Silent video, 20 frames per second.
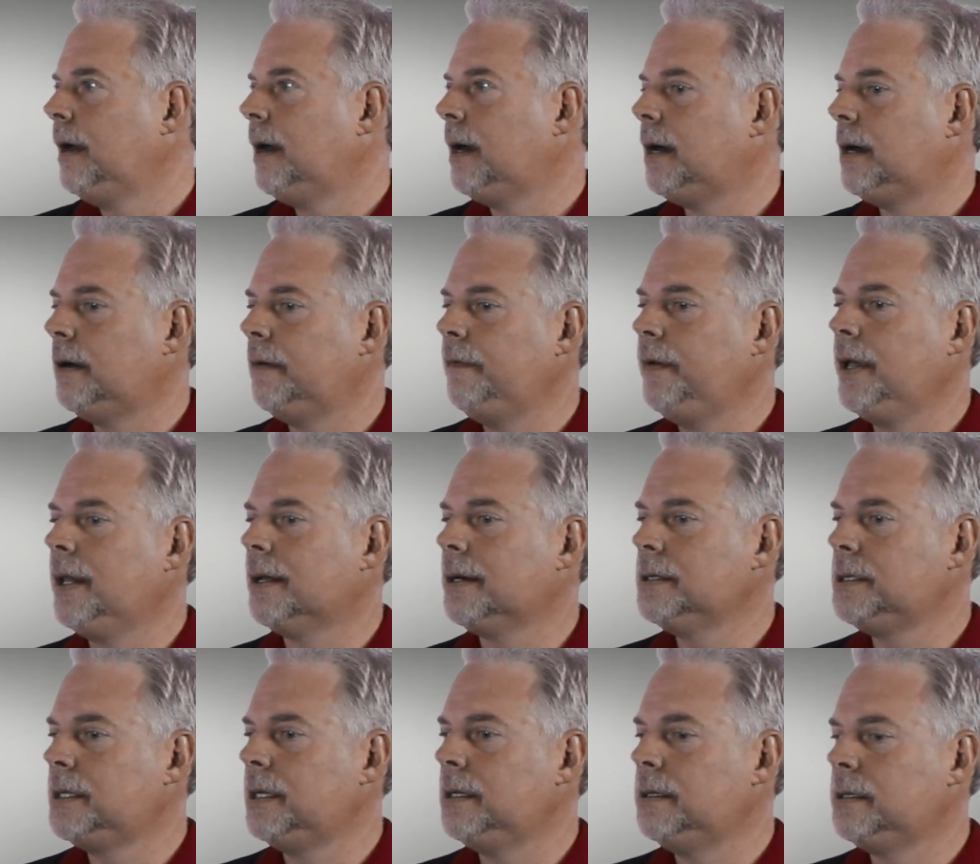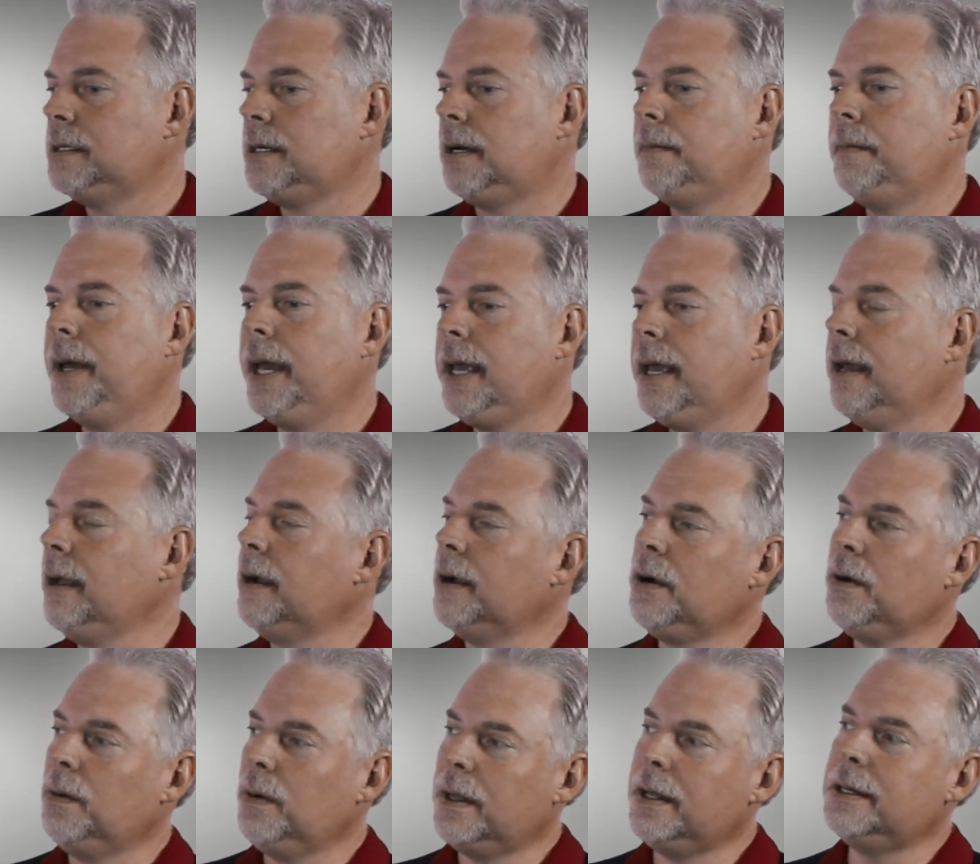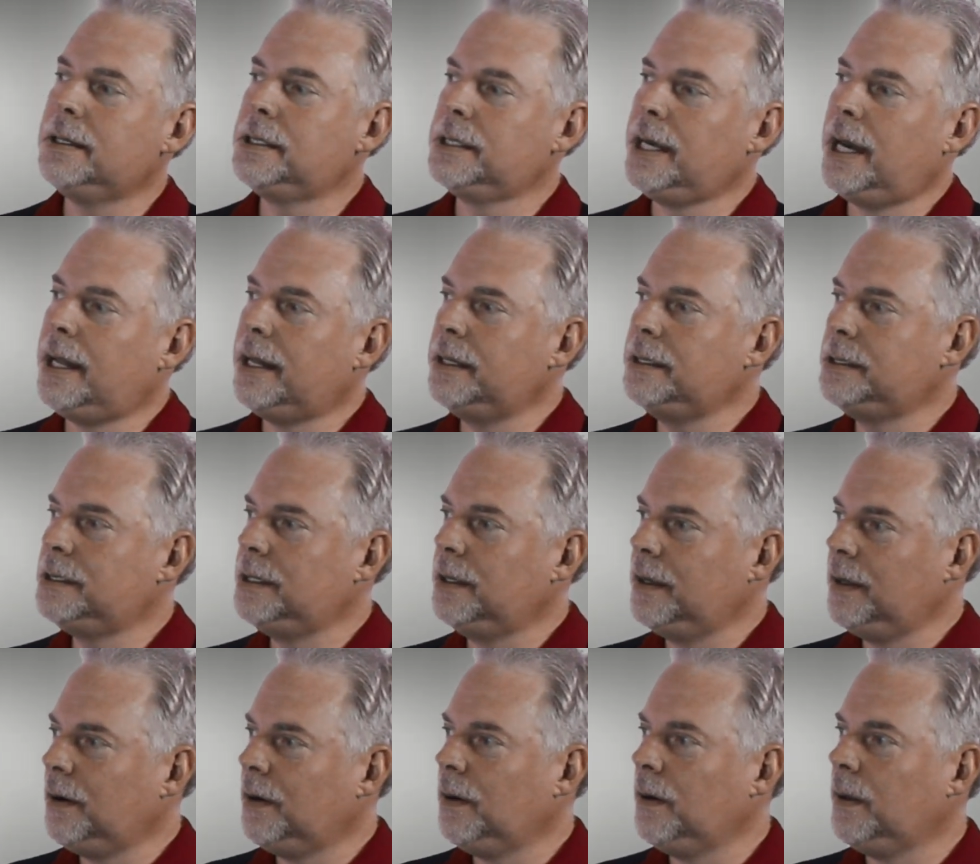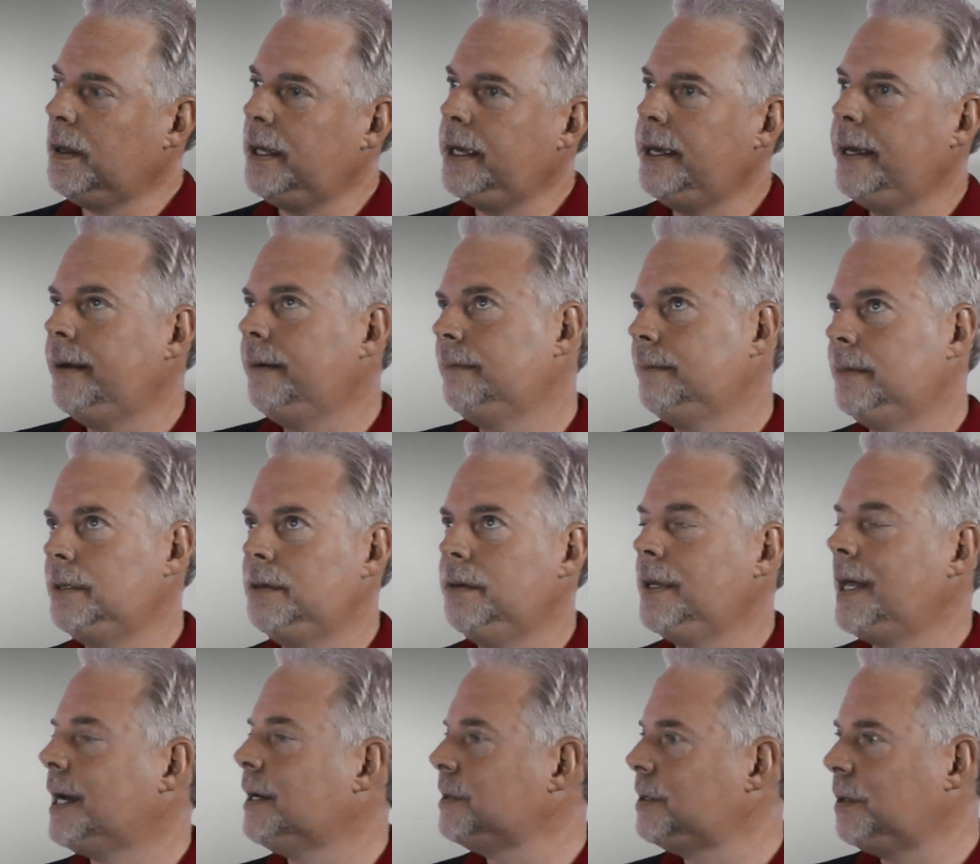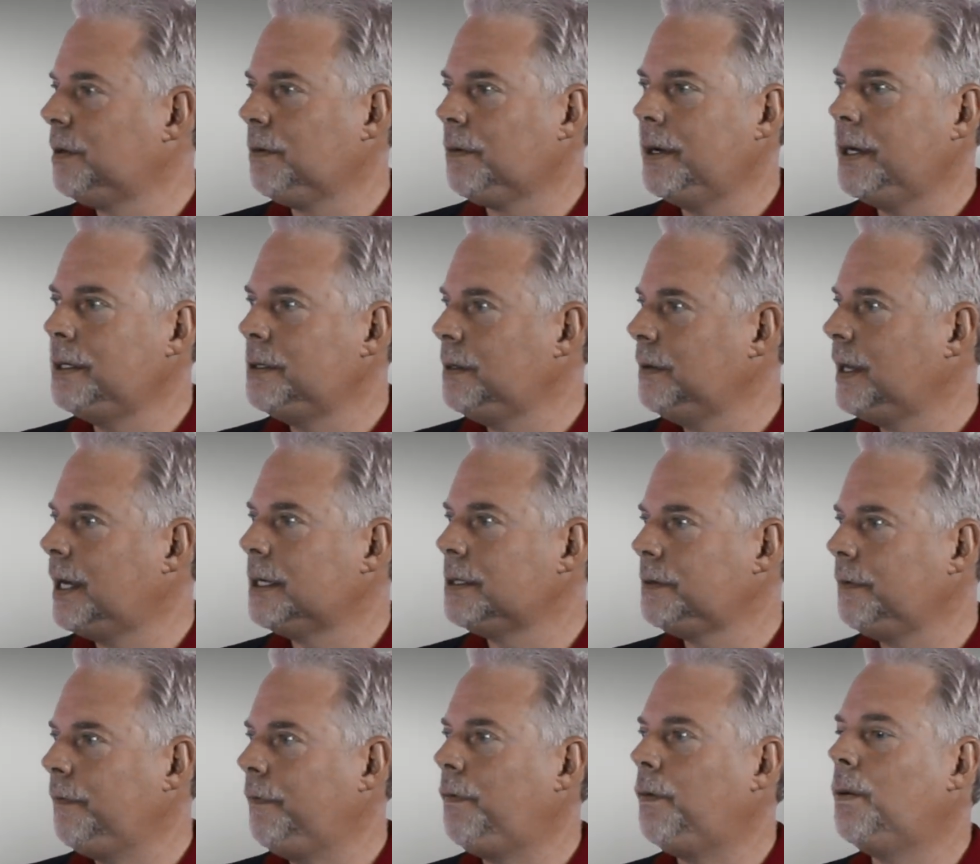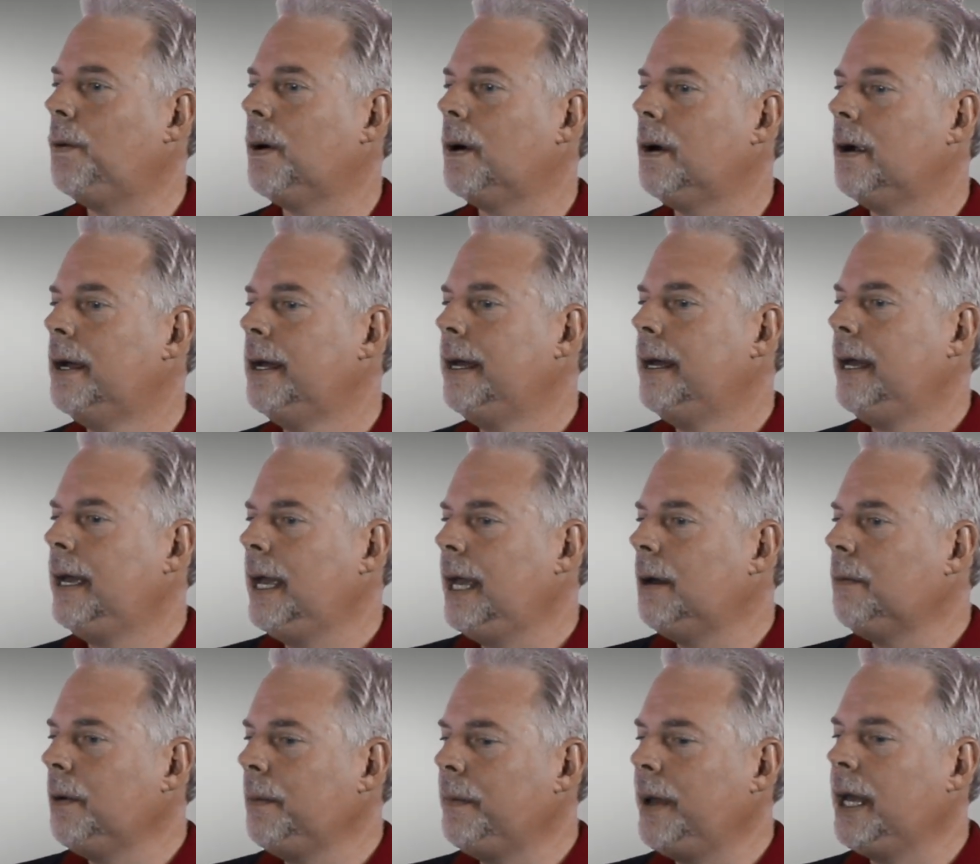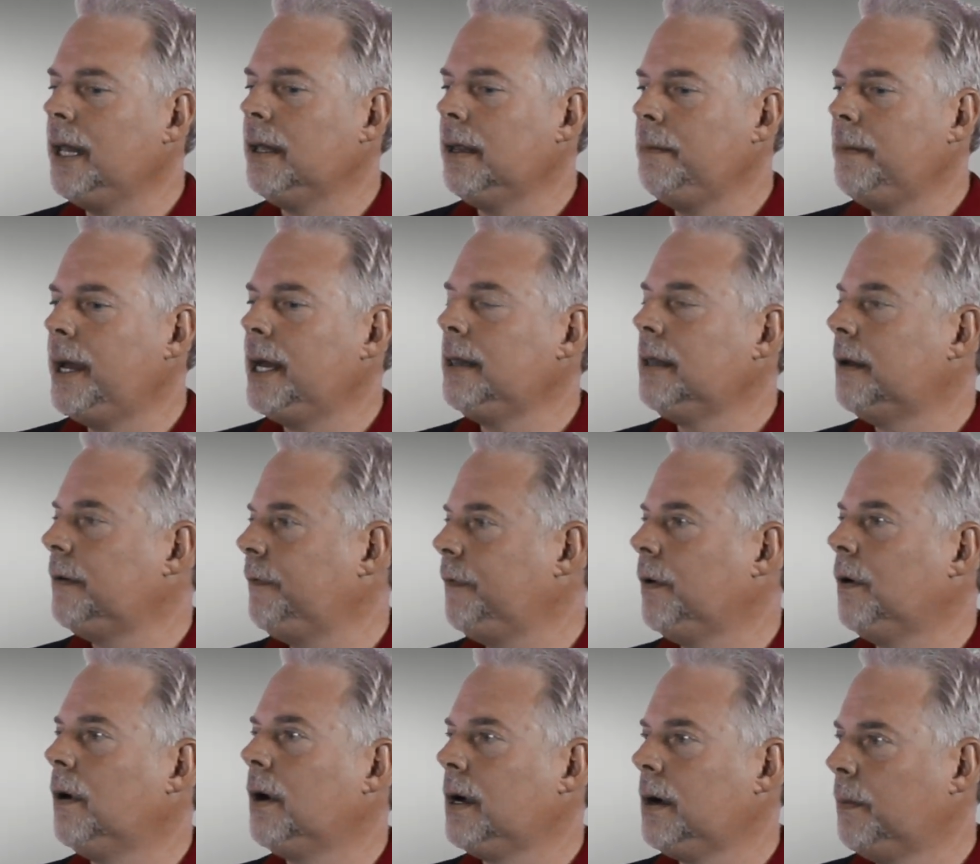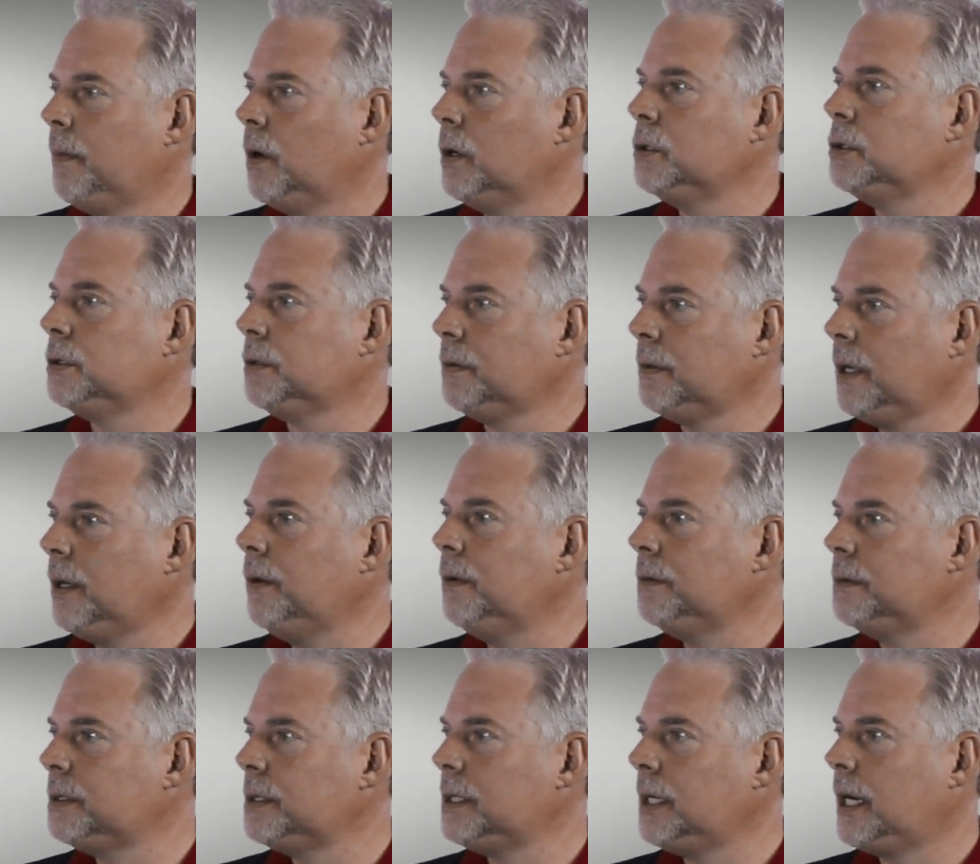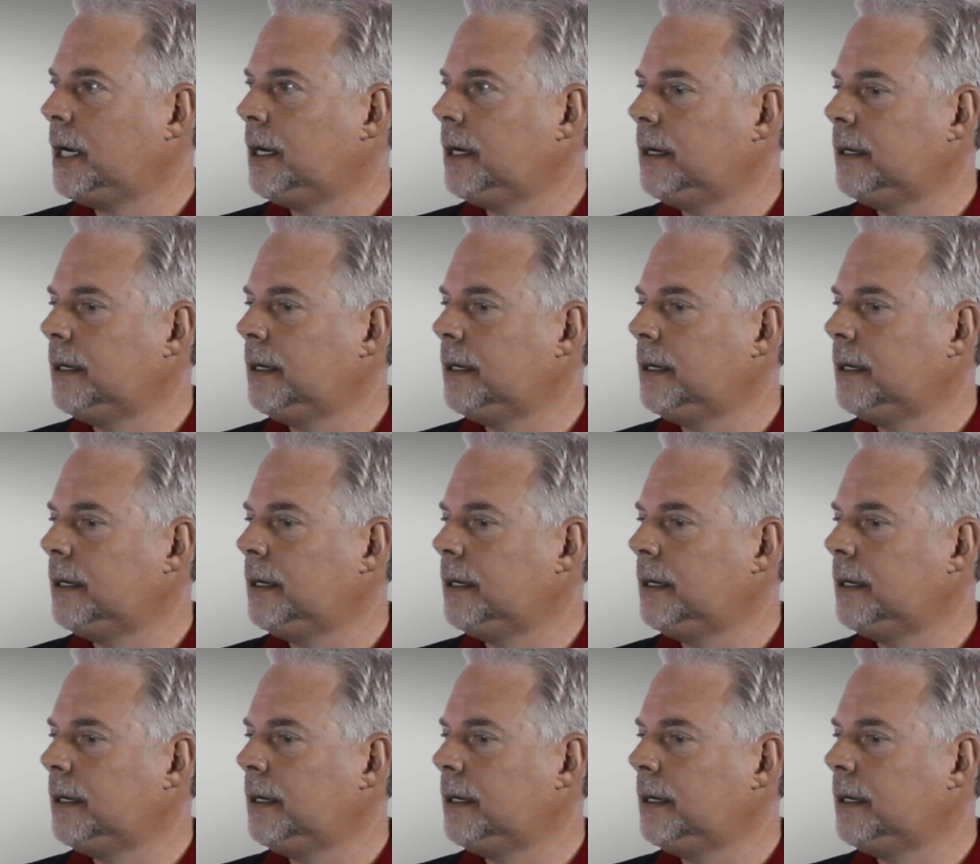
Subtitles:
VELUX didn't start making acrylic skylights till the early 2003, 2004, and we mainly make that for our commercial use.